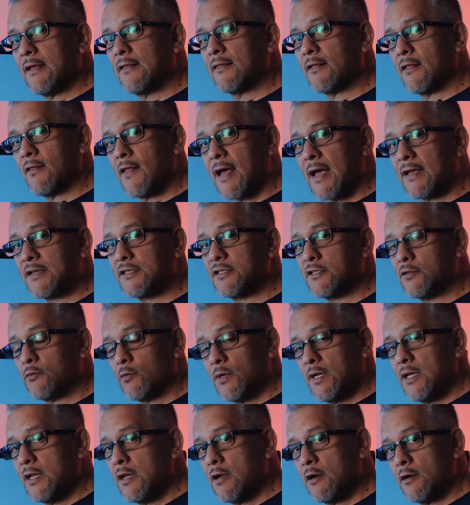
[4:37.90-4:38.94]
in the last
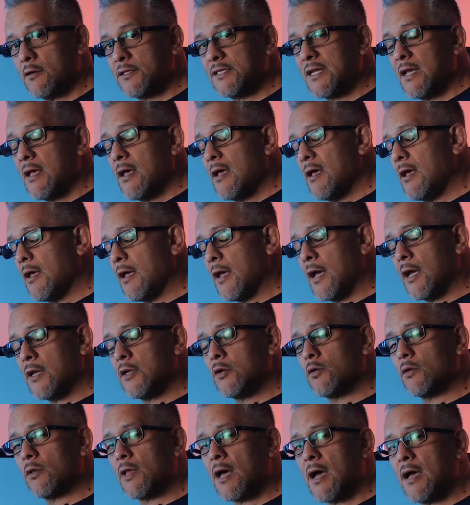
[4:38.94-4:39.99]
3 years.
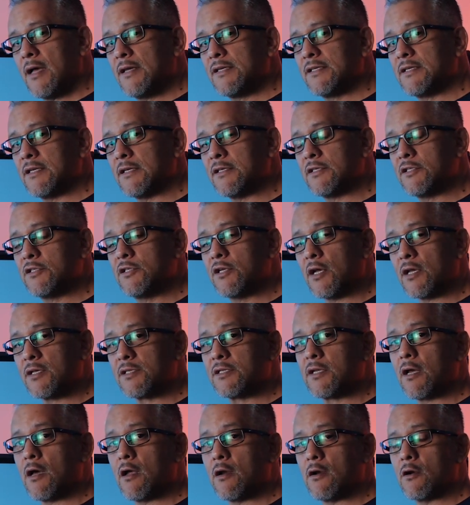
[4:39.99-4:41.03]
Annualized, it's
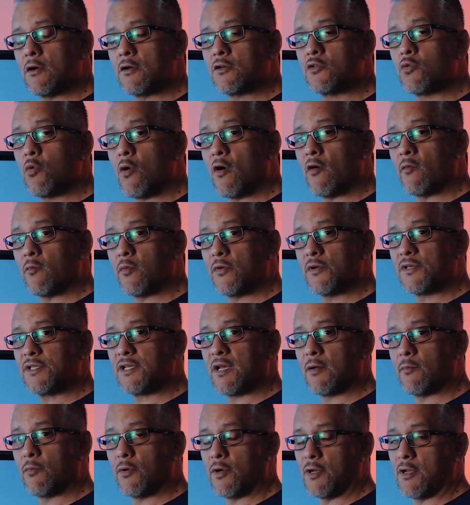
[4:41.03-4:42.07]
just under
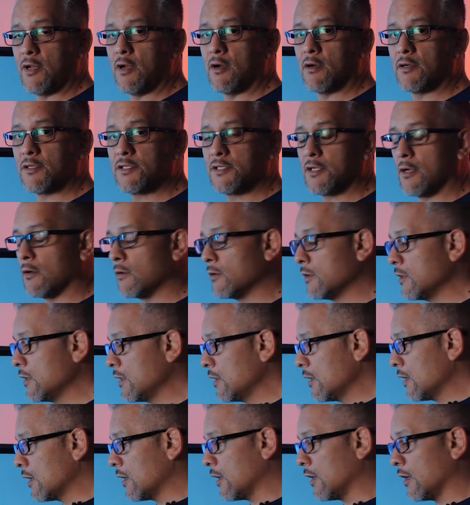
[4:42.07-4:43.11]
12% per year. So
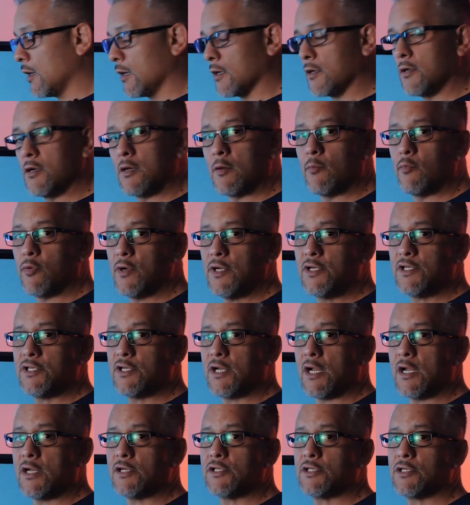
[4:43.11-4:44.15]
good
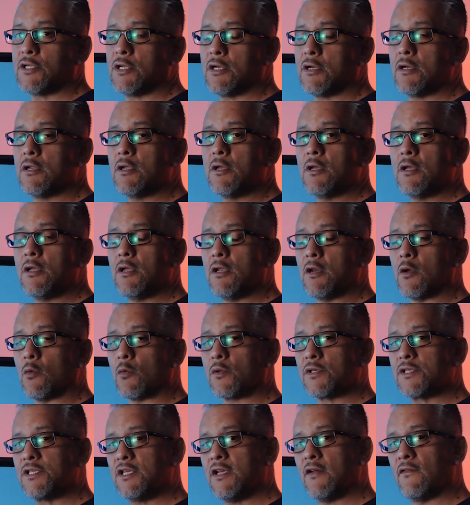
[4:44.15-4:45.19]
appreciation.
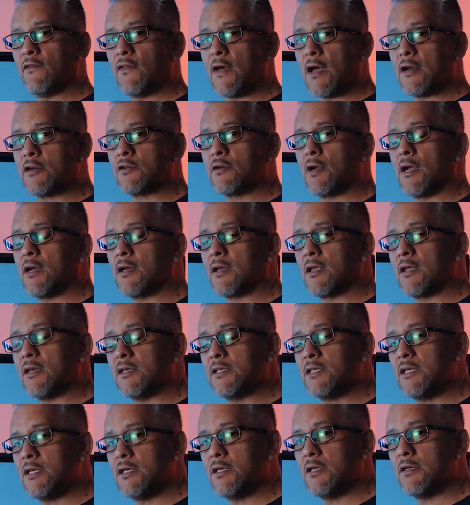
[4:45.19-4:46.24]
We'll see if that trend
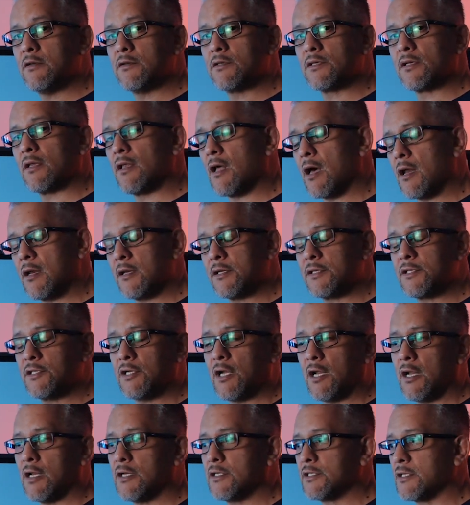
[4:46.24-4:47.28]
continues. A lot has
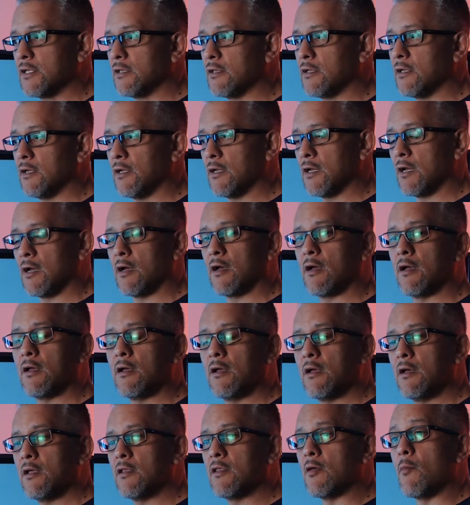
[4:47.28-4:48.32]
changed in the
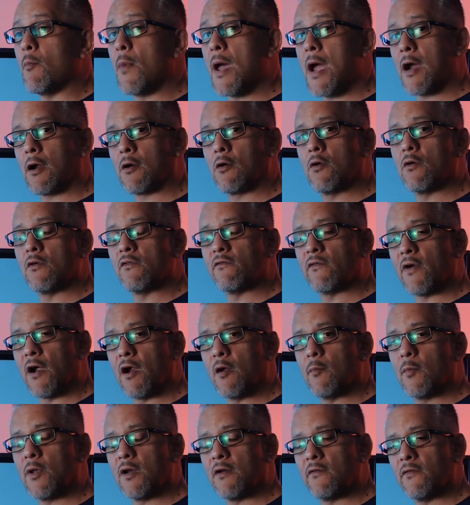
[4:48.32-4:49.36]
macro
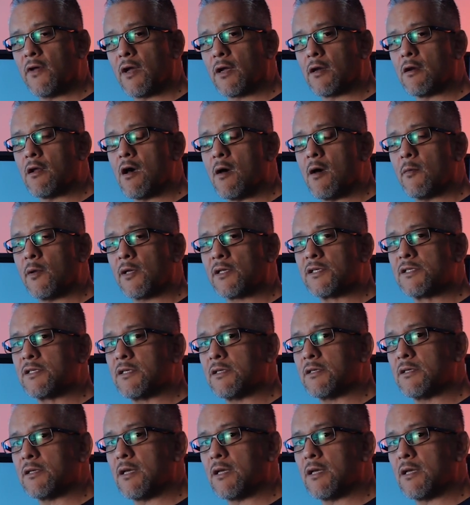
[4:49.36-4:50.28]
environment of economics,